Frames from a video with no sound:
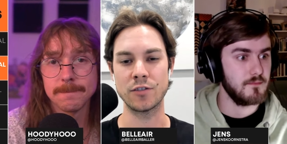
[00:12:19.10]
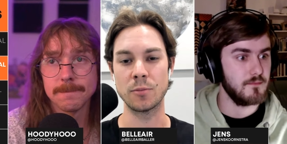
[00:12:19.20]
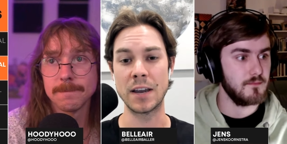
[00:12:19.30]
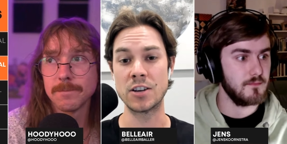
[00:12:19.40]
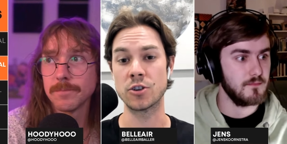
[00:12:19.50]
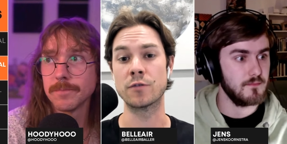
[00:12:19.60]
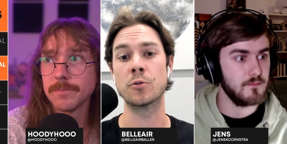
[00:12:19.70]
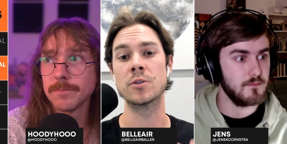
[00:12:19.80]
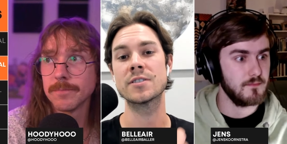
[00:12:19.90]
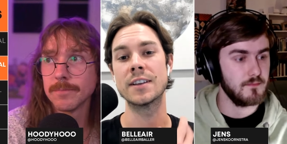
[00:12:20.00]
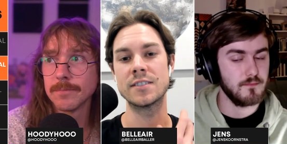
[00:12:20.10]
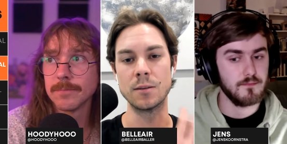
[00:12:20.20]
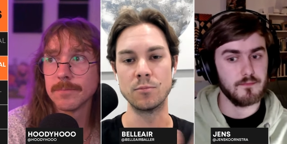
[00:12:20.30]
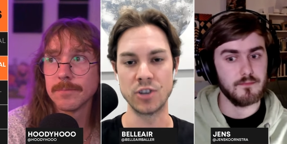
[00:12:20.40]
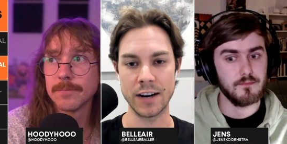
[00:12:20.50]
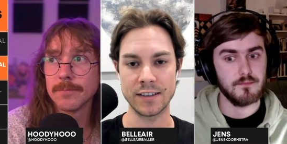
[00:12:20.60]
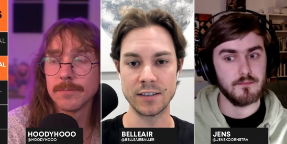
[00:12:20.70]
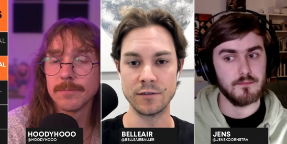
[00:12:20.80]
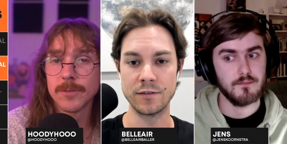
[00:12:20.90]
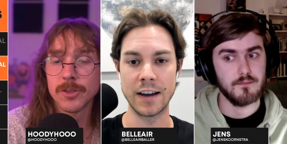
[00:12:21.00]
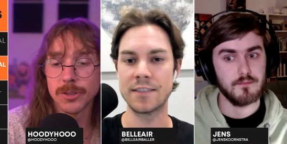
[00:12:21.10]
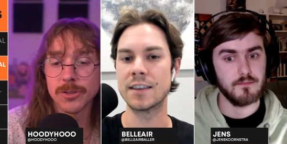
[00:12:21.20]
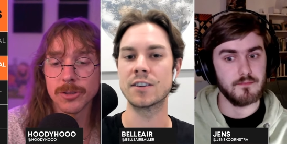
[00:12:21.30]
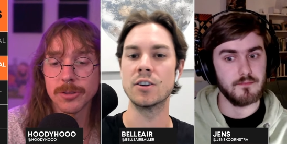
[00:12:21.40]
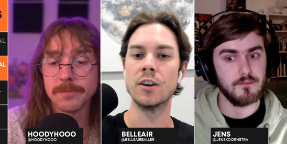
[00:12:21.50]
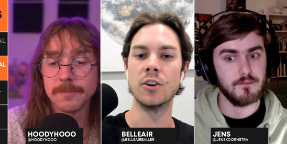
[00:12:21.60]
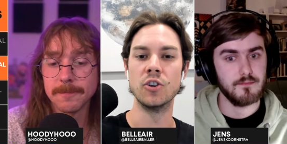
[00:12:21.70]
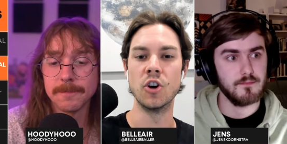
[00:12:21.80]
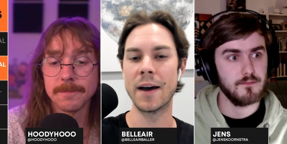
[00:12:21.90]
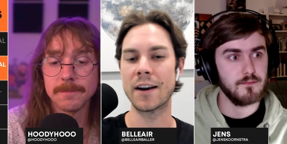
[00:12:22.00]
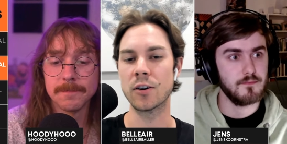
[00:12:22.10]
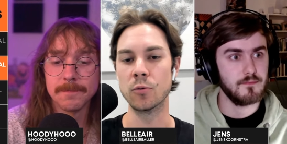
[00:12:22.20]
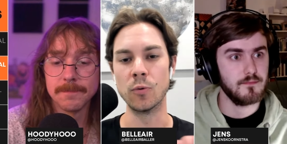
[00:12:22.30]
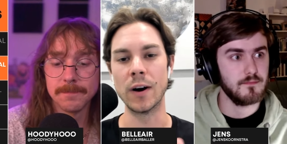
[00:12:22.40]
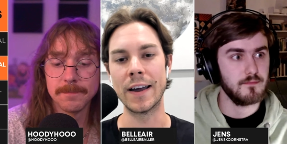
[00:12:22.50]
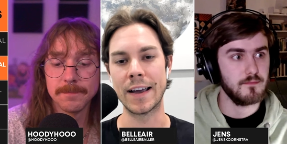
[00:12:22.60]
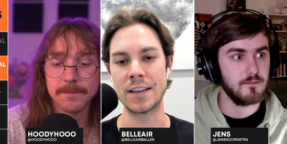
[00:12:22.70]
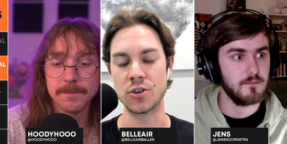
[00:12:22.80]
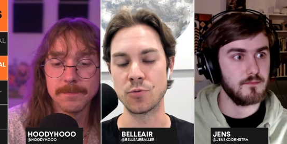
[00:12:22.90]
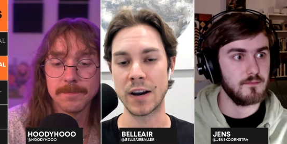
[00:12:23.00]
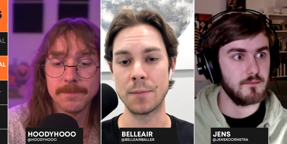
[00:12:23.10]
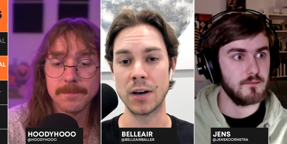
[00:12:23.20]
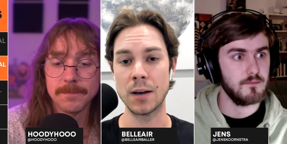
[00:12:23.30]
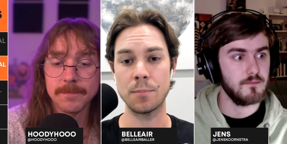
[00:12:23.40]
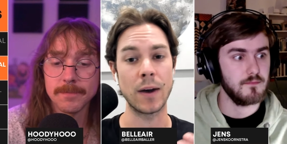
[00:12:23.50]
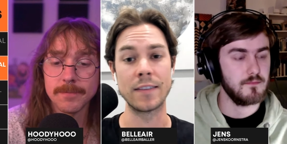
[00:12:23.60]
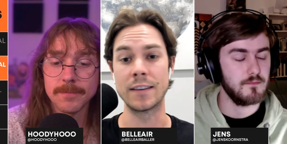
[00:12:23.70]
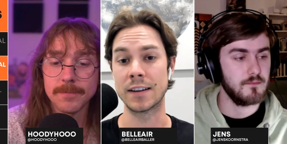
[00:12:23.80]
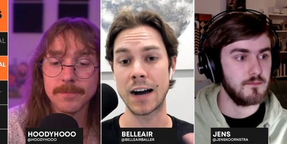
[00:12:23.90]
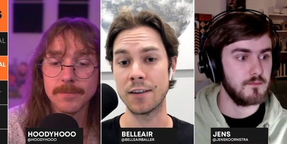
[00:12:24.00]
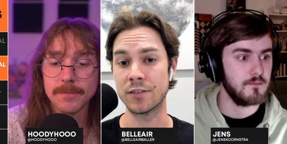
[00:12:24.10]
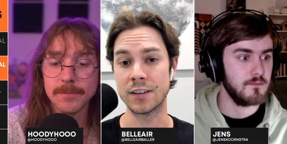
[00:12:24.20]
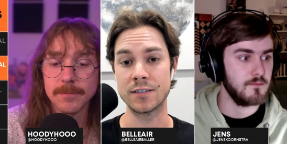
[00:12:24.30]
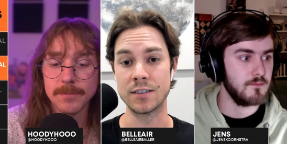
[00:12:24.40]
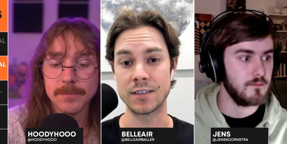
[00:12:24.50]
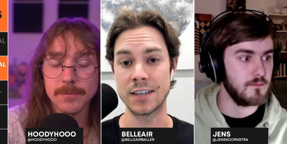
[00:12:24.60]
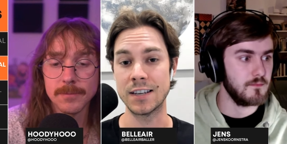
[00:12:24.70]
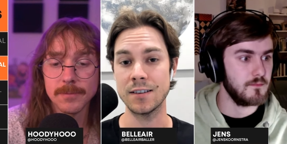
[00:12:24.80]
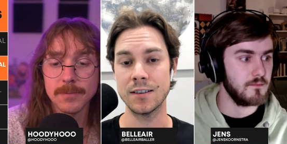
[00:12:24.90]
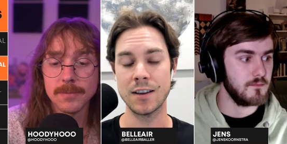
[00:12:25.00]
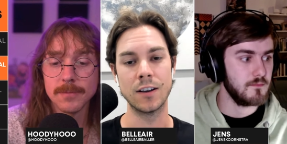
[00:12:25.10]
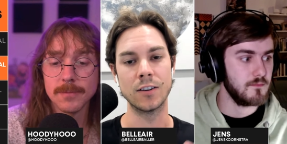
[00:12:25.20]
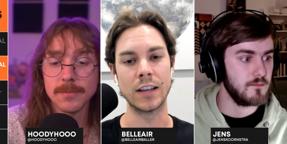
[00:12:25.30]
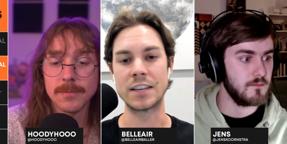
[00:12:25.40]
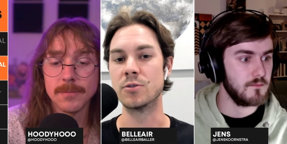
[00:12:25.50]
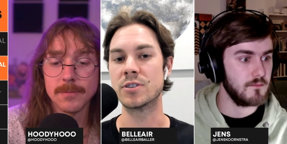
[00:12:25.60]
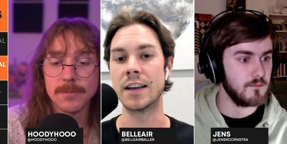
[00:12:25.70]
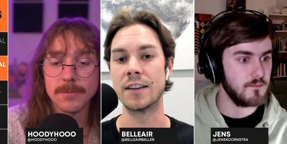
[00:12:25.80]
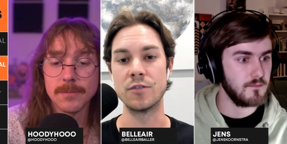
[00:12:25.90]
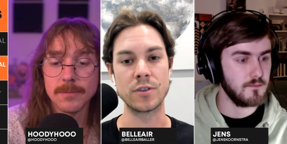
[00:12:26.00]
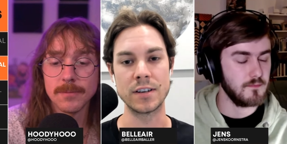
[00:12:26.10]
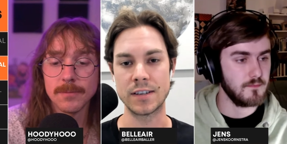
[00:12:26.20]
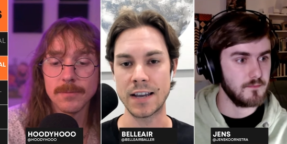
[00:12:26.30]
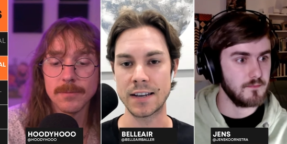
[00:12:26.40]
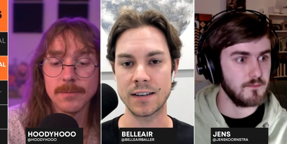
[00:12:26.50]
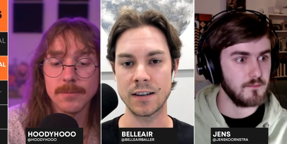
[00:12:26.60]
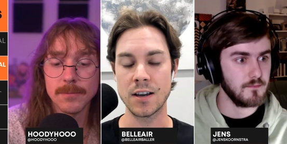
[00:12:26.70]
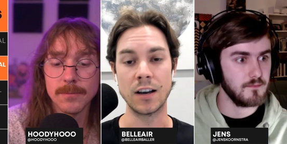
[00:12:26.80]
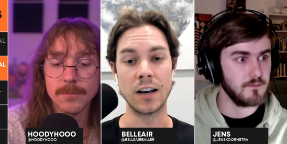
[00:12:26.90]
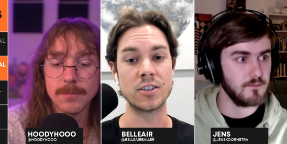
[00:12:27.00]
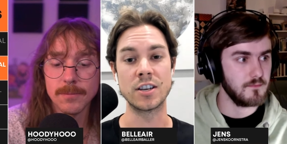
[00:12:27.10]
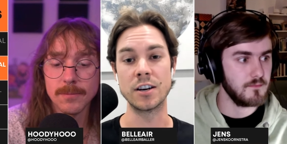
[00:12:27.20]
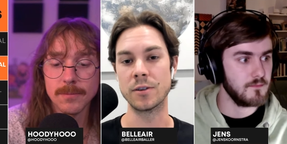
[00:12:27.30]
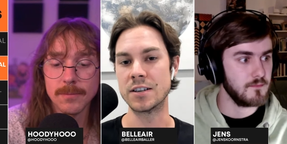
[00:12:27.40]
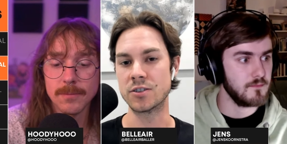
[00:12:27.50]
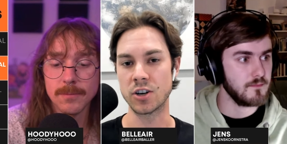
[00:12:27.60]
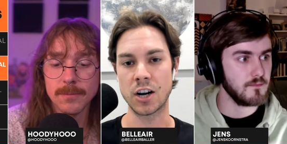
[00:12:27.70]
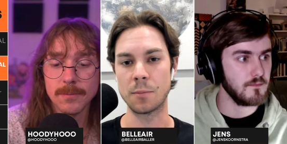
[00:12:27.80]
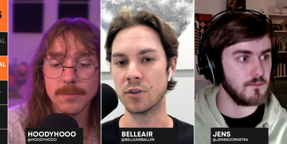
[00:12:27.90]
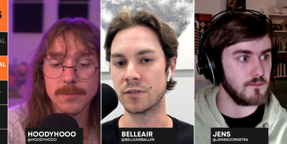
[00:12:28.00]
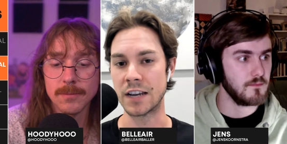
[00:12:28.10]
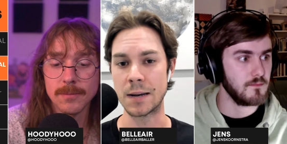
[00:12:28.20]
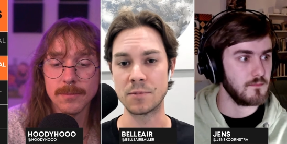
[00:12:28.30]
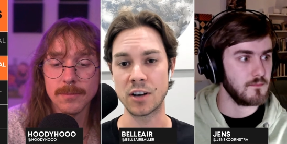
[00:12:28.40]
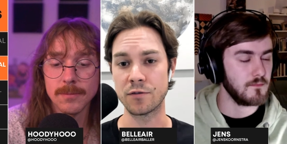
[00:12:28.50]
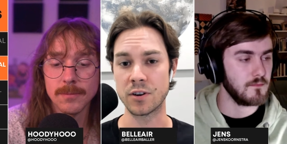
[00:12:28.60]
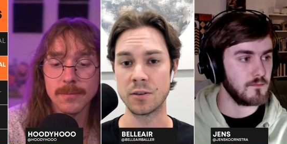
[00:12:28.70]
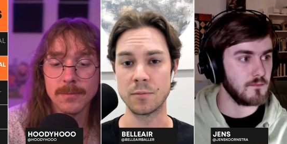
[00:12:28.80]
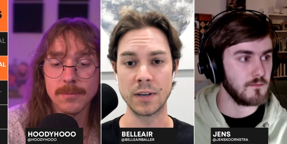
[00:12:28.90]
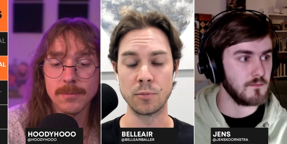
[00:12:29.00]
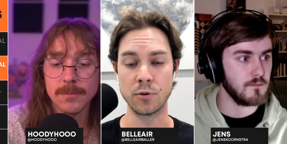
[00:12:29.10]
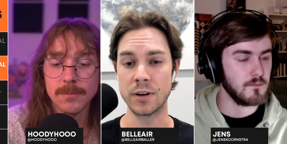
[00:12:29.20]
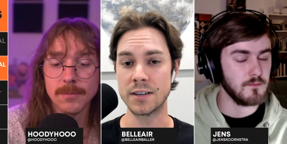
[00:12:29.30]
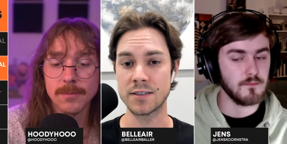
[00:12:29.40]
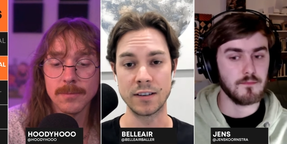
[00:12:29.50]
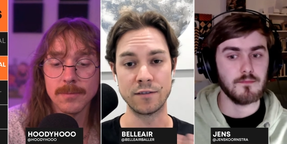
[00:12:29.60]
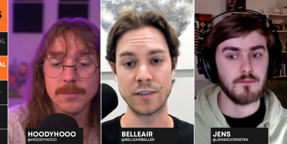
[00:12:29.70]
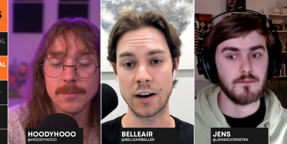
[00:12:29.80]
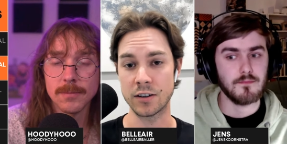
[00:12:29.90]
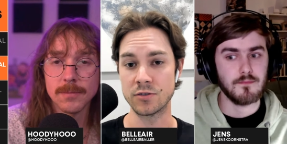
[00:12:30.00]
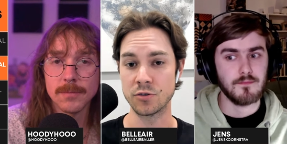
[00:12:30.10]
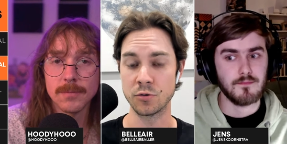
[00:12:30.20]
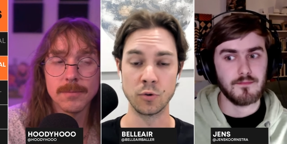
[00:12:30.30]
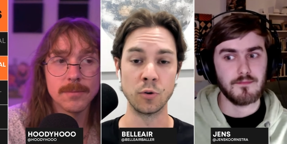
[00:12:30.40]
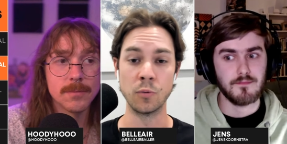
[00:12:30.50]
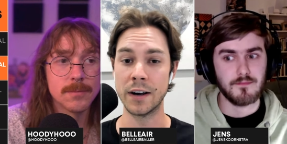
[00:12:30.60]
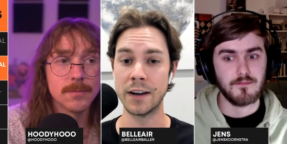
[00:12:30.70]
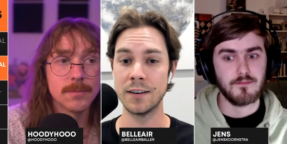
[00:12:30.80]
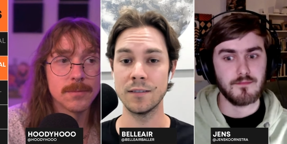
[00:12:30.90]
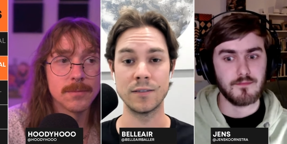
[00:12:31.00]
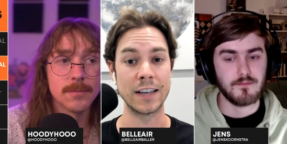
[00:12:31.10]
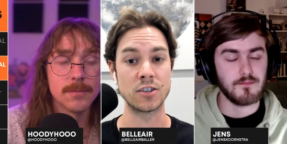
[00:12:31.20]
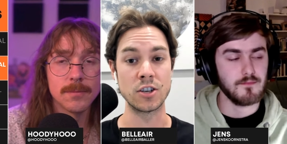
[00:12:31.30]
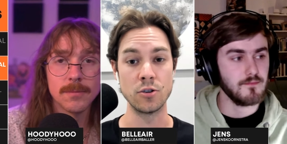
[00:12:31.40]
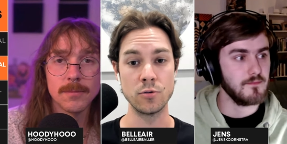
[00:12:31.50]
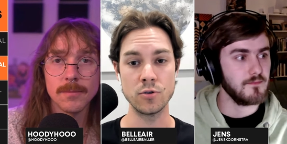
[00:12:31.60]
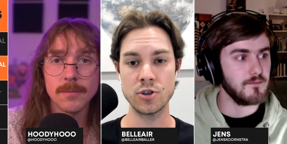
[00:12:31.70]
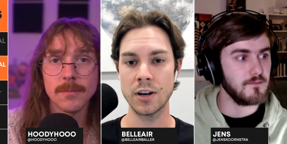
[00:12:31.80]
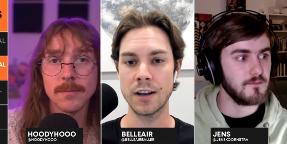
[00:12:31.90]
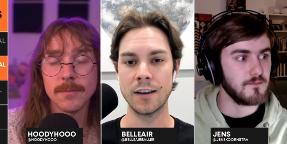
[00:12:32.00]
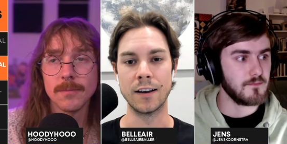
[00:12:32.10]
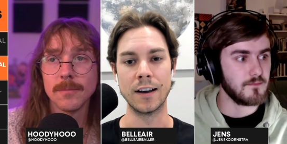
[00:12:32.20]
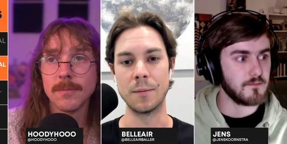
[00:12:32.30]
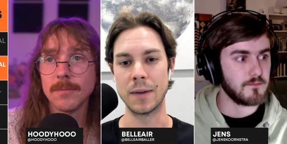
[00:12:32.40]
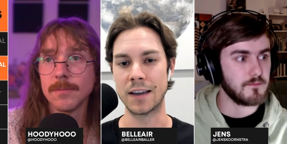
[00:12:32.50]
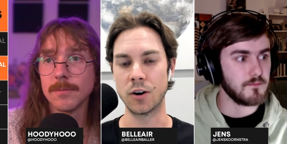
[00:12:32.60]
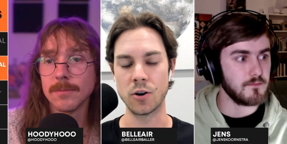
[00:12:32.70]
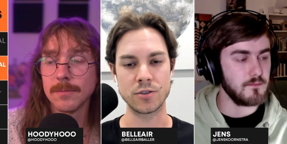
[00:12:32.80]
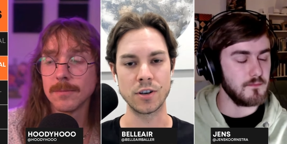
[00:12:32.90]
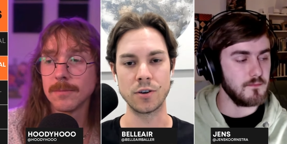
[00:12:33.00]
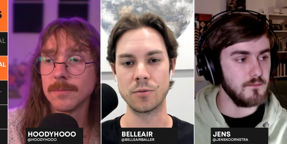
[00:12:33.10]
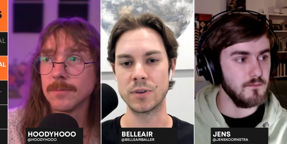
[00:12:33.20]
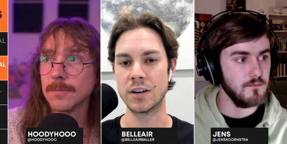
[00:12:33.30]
Speaker 1: for a major? Of course, that's the objective. Sure, I think sure. no matter what, as you ramp up, I think confidence is key. Like you said, if you can take a series or a couple of games off one of the big boys in Falcons or Rule One, that's huge. Um, and also,